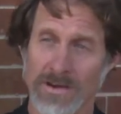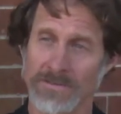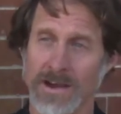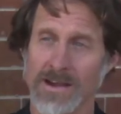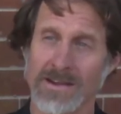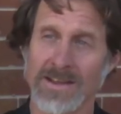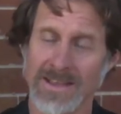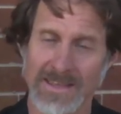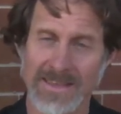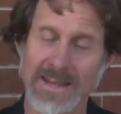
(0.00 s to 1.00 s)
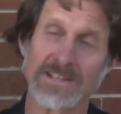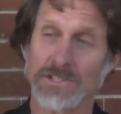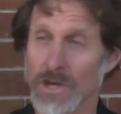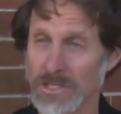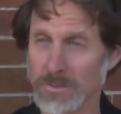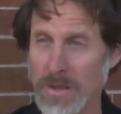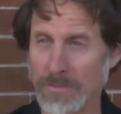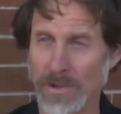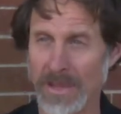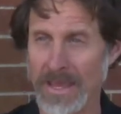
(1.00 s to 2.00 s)
of art, that it draws
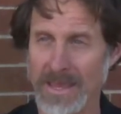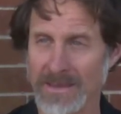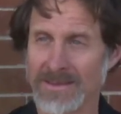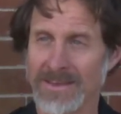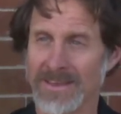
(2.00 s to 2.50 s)
people in